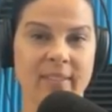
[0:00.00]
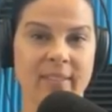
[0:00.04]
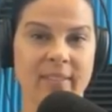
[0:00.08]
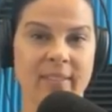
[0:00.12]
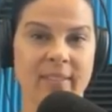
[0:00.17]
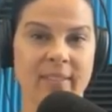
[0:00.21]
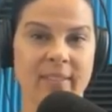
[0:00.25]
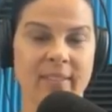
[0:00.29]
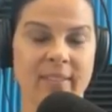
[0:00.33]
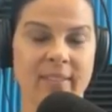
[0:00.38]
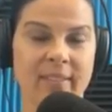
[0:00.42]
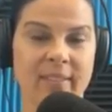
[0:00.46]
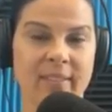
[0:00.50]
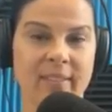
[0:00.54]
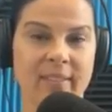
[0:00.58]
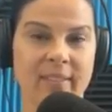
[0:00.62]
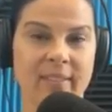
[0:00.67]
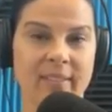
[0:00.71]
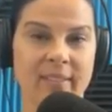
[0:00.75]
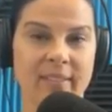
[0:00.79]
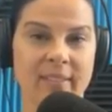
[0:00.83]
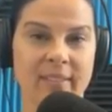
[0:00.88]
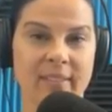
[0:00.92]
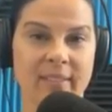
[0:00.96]

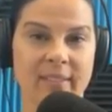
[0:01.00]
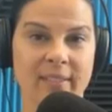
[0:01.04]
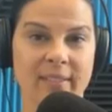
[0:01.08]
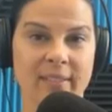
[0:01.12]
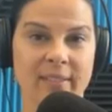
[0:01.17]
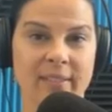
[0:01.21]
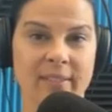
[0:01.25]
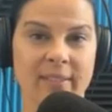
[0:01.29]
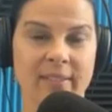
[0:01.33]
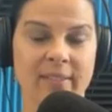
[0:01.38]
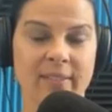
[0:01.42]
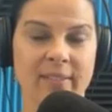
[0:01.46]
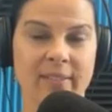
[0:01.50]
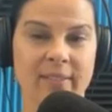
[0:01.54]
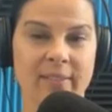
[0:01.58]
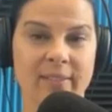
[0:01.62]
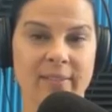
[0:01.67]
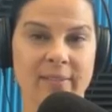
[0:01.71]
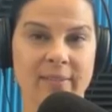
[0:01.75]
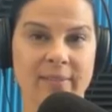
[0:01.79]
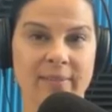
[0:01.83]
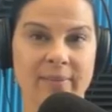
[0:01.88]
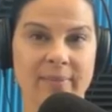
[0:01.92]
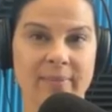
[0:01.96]

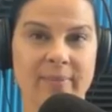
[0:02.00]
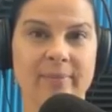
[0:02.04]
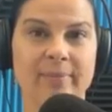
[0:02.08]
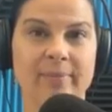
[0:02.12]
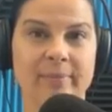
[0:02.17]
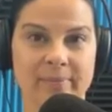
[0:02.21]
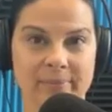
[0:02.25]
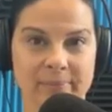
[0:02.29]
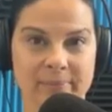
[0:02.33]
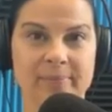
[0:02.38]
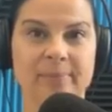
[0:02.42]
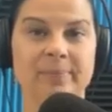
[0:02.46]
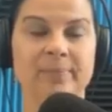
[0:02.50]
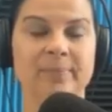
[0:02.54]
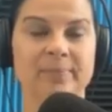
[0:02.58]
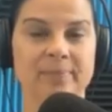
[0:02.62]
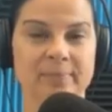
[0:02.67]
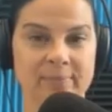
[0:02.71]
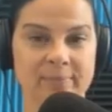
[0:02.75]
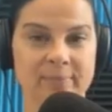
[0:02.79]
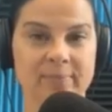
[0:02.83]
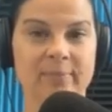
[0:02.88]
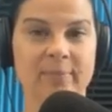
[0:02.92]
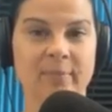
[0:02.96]

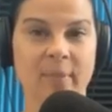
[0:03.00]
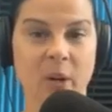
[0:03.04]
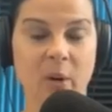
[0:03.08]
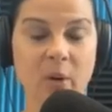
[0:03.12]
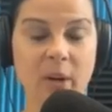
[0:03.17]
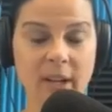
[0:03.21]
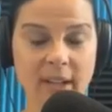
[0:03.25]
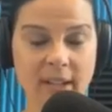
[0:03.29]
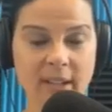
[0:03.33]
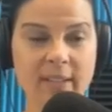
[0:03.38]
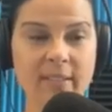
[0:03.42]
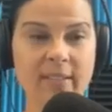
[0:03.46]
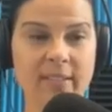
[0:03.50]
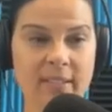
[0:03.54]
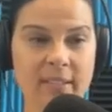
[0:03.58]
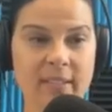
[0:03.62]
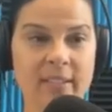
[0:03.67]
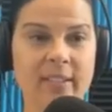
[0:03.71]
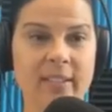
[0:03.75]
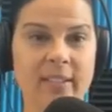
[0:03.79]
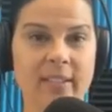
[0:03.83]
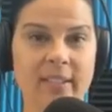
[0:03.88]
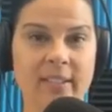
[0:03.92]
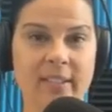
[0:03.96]

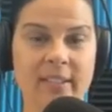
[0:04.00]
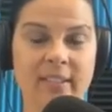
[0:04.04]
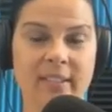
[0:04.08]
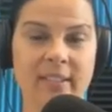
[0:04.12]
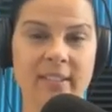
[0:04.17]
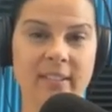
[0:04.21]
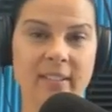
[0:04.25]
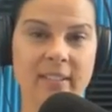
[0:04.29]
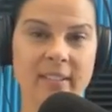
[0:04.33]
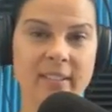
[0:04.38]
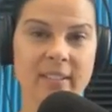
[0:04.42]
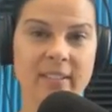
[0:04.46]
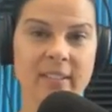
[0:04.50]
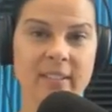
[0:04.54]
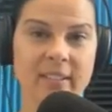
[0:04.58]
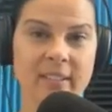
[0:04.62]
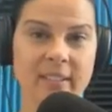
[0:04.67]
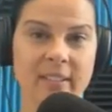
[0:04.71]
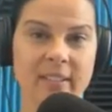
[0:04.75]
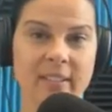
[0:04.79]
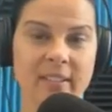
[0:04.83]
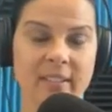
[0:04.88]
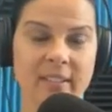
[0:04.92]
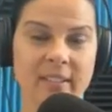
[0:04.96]

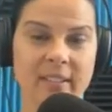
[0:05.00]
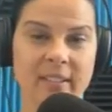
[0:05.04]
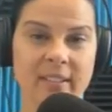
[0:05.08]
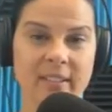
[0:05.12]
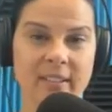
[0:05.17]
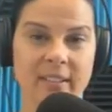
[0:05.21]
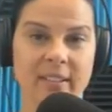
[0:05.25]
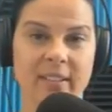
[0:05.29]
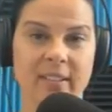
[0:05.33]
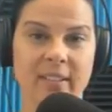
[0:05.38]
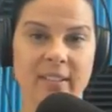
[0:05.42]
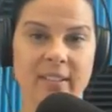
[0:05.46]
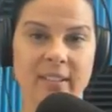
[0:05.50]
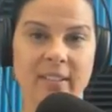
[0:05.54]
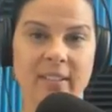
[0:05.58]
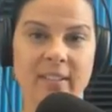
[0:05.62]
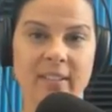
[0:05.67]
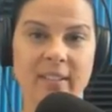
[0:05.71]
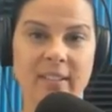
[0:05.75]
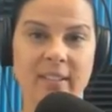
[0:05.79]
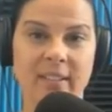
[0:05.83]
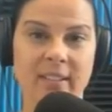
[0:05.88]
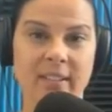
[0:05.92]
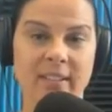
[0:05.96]

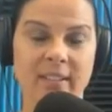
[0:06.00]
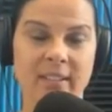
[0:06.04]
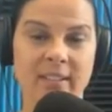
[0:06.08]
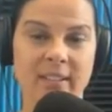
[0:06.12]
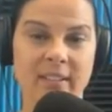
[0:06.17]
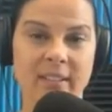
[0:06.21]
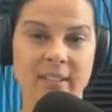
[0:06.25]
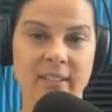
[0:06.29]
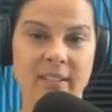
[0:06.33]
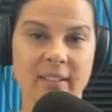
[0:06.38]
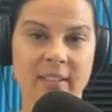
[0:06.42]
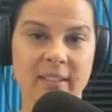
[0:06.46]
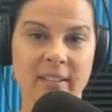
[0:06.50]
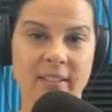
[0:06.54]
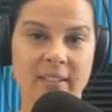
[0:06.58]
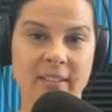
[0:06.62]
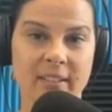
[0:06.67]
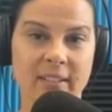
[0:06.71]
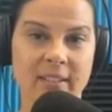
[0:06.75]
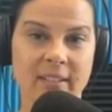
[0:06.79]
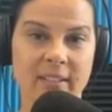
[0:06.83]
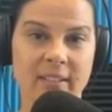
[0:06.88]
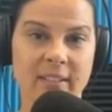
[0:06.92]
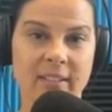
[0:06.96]

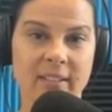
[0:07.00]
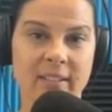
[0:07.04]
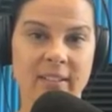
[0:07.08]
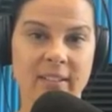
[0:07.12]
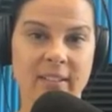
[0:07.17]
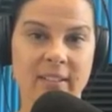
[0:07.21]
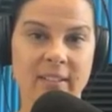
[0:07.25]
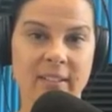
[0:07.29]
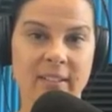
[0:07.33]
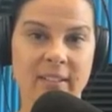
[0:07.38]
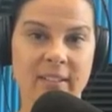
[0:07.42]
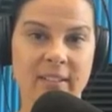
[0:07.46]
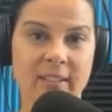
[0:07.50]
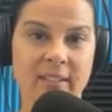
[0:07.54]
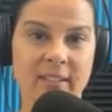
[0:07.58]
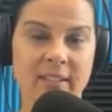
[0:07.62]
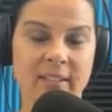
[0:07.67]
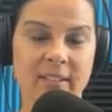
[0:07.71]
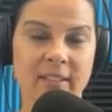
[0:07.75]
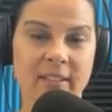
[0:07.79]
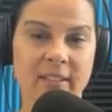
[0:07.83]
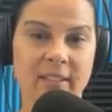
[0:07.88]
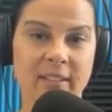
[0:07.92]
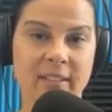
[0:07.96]
This person isn't speaking.